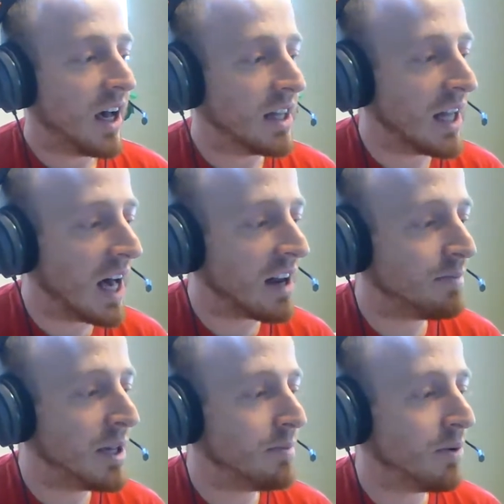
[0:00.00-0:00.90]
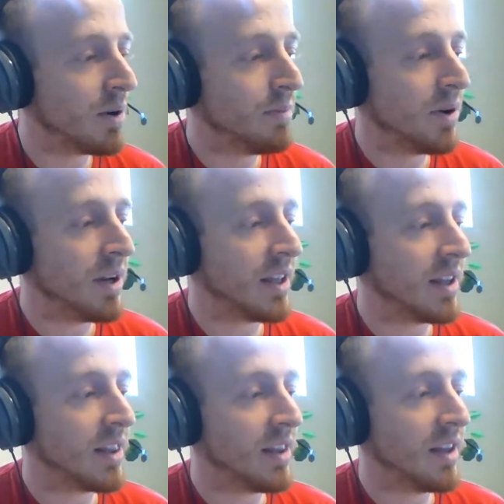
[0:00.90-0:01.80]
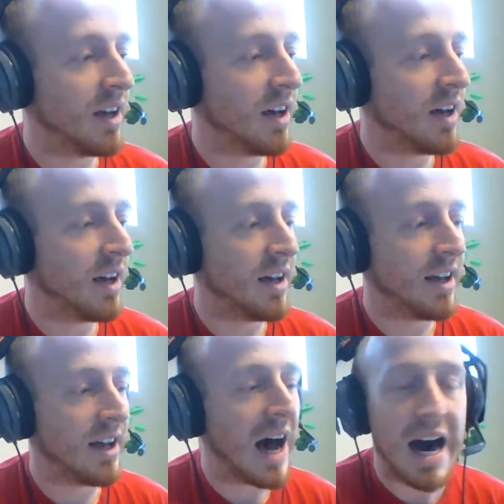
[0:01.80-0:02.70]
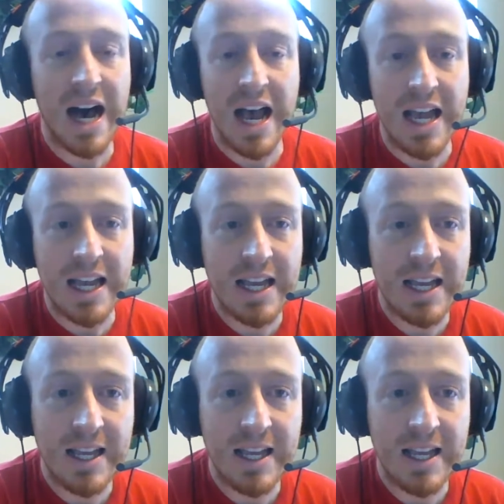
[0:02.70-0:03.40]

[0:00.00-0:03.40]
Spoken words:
a lot of people were putting I.